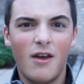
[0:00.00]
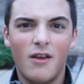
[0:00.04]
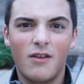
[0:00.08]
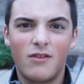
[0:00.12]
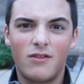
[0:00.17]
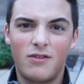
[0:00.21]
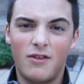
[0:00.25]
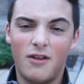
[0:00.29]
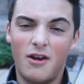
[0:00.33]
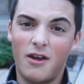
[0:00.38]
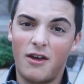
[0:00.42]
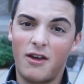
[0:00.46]

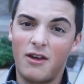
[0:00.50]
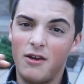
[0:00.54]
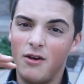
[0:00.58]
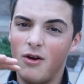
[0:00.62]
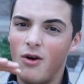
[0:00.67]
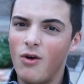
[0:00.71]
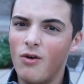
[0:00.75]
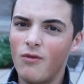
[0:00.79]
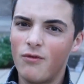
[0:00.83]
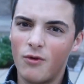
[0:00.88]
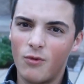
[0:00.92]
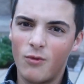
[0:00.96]
so that it can
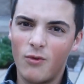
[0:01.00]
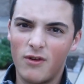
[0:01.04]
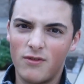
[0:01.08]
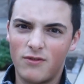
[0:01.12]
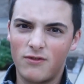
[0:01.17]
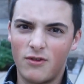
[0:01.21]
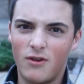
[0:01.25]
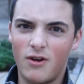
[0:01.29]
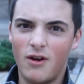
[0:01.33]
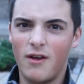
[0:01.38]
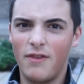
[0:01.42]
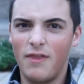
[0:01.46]

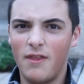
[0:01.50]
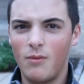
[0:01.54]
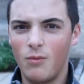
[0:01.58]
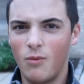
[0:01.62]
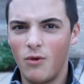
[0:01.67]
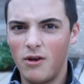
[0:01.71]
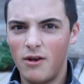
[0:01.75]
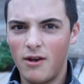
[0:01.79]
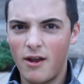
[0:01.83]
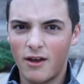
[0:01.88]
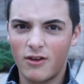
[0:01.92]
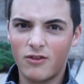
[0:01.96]
overwinter and then
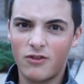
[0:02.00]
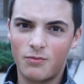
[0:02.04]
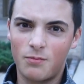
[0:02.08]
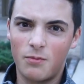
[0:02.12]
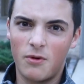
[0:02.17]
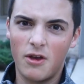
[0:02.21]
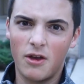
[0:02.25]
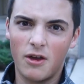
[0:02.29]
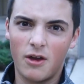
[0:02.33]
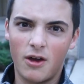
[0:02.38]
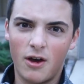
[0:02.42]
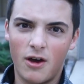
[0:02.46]
when next
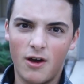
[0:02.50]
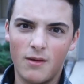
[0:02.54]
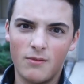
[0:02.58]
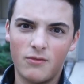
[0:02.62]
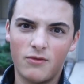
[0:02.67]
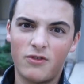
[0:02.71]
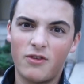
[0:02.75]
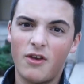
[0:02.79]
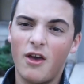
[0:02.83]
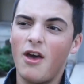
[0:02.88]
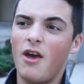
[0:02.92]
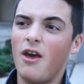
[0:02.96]
spring
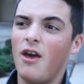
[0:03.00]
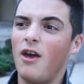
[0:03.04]
comes,